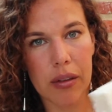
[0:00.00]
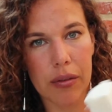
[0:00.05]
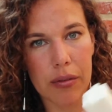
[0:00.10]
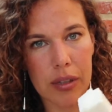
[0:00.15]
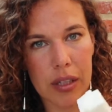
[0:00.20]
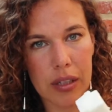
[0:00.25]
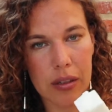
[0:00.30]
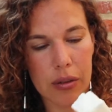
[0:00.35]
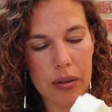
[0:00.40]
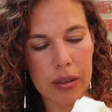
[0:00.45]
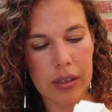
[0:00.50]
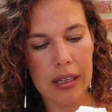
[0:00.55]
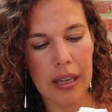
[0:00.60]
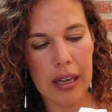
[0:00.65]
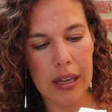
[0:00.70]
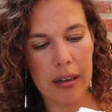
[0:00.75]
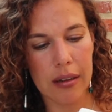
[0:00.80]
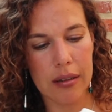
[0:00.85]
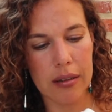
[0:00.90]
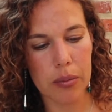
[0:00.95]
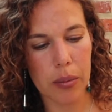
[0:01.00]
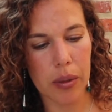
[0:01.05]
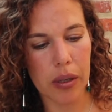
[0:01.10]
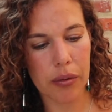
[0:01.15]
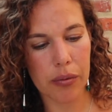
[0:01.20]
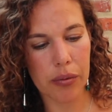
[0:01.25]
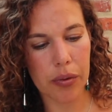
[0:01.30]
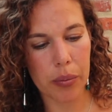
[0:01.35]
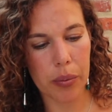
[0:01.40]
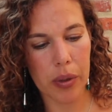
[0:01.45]
a video on that as well
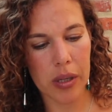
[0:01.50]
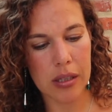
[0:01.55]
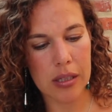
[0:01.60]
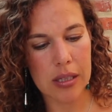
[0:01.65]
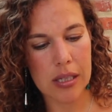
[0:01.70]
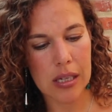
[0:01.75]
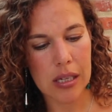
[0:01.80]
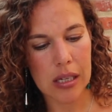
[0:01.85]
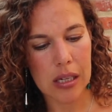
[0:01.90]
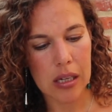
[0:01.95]
if you want.